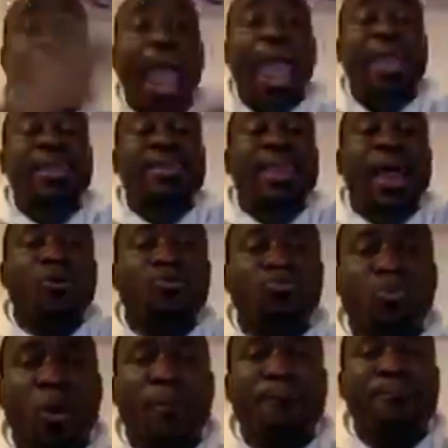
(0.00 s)
Any
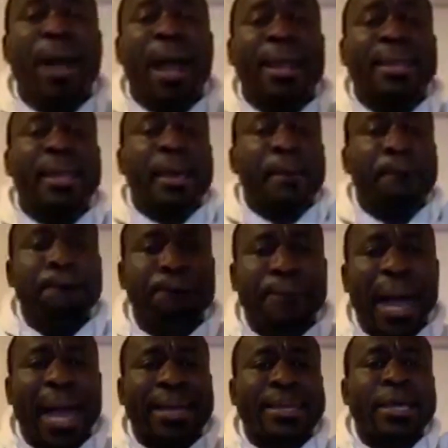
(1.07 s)
woman,
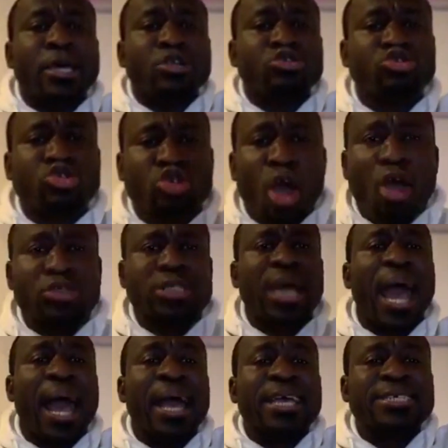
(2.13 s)
man,
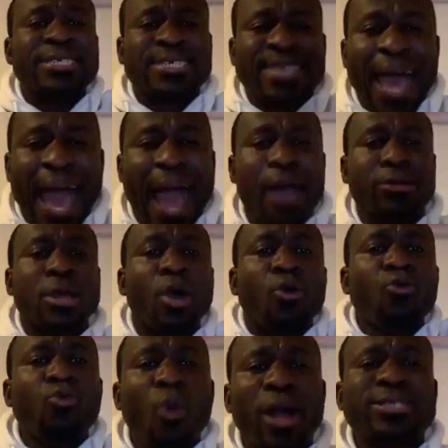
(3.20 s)
daughter, child
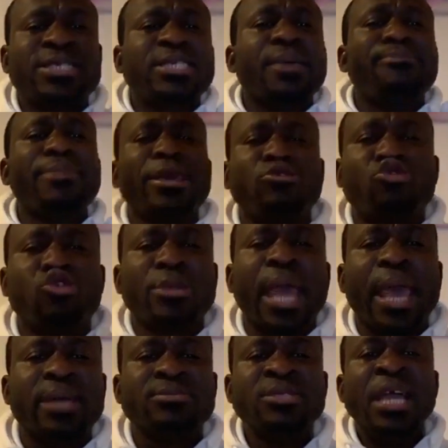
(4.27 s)
watching me
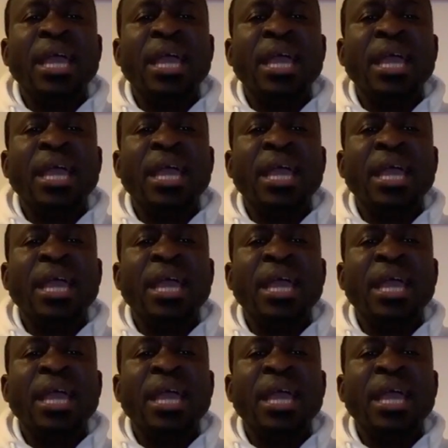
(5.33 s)
today,